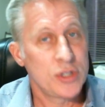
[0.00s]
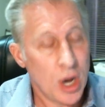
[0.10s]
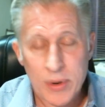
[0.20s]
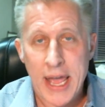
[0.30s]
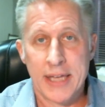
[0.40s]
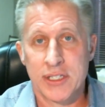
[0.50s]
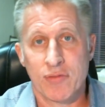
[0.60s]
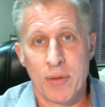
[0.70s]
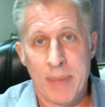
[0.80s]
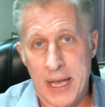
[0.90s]
don't ask
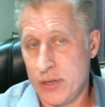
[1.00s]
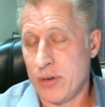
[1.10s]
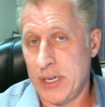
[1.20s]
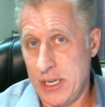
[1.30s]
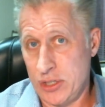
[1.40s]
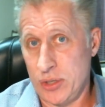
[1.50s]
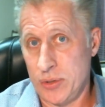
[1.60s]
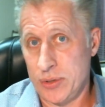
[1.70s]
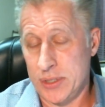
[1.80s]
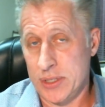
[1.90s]
for minor
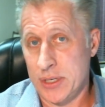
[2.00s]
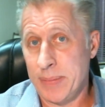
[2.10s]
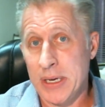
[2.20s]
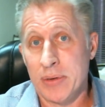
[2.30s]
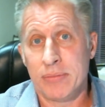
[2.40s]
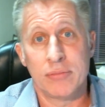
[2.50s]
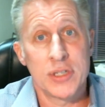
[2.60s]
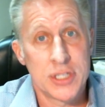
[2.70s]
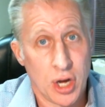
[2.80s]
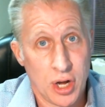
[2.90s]
issues to be
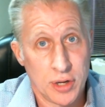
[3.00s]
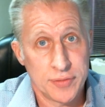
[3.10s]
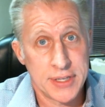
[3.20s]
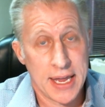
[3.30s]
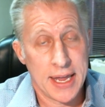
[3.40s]
resolved